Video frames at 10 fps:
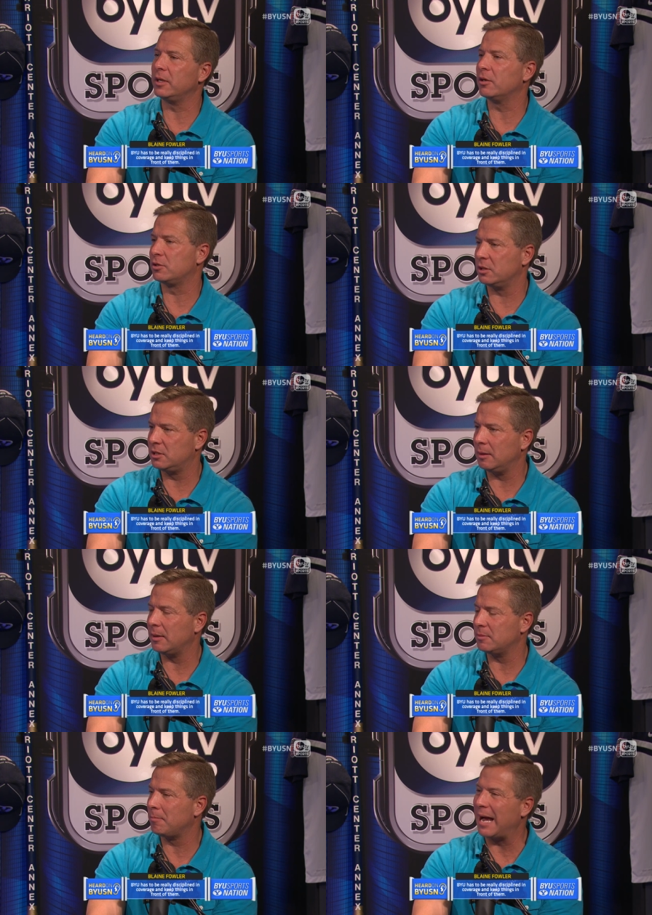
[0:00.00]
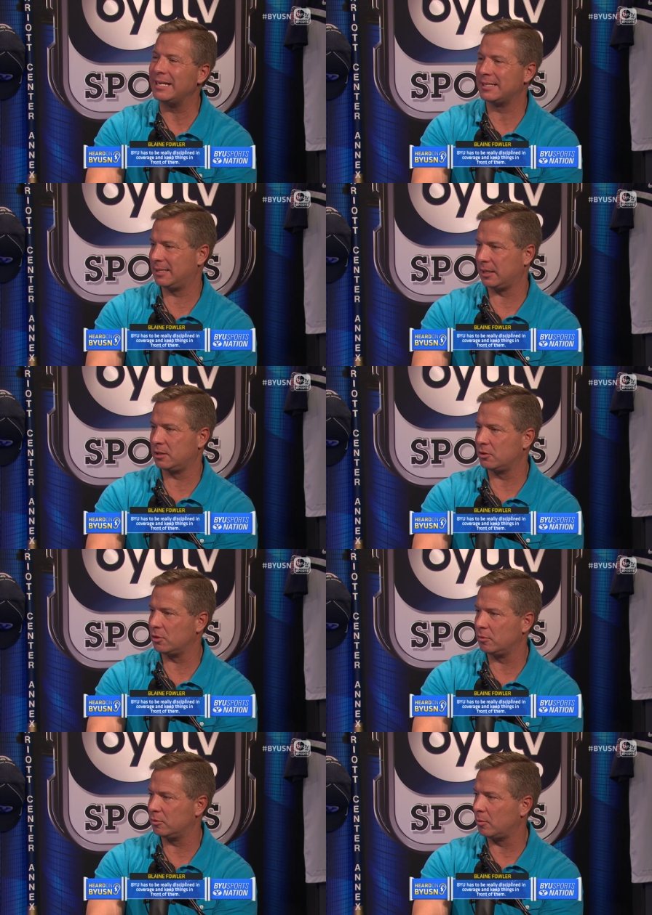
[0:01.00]
years that a team has minus six in
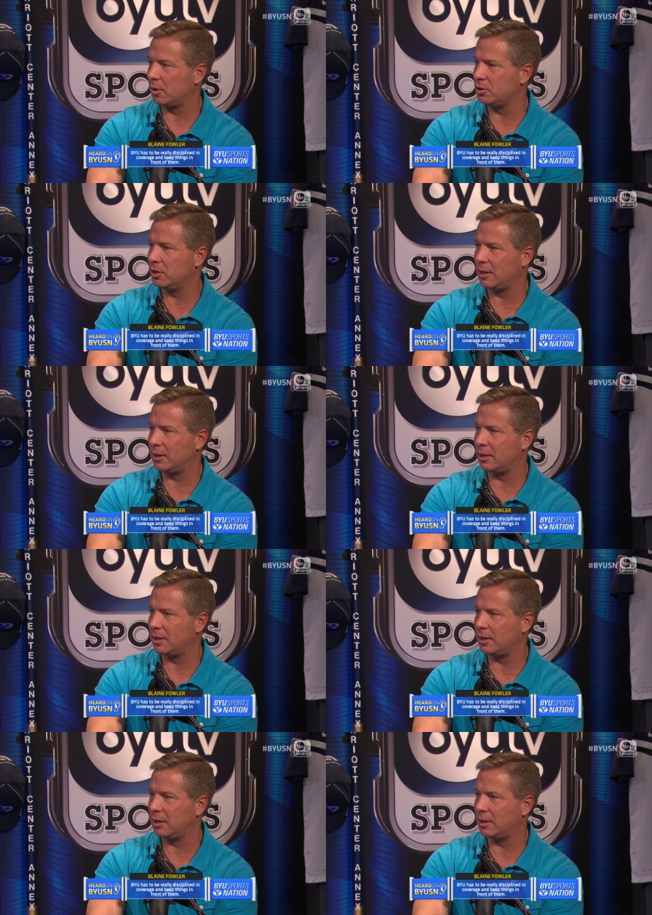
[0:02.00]
turnover margin in a